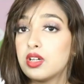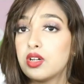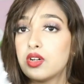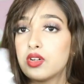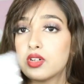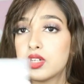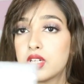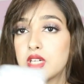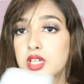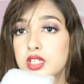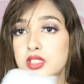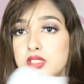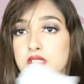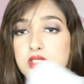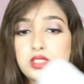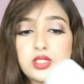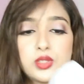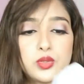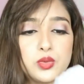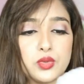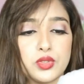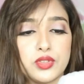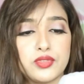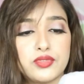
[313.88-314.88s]
Okay,
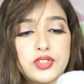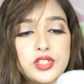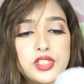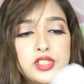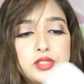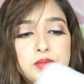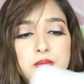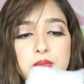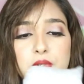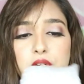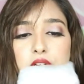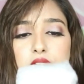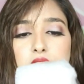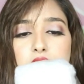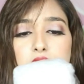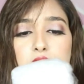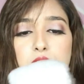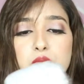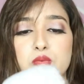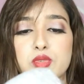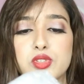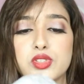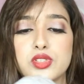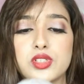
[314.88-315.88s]
so the first
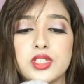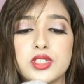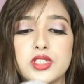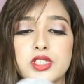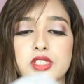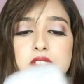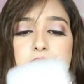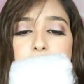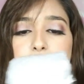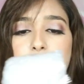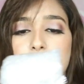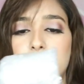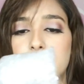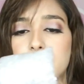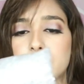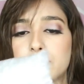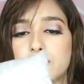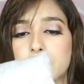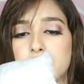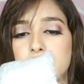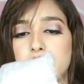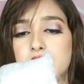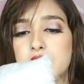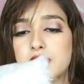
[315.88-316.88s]
product in this
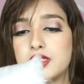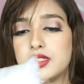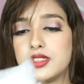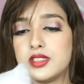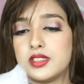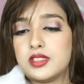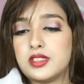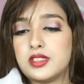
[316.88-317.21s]
package is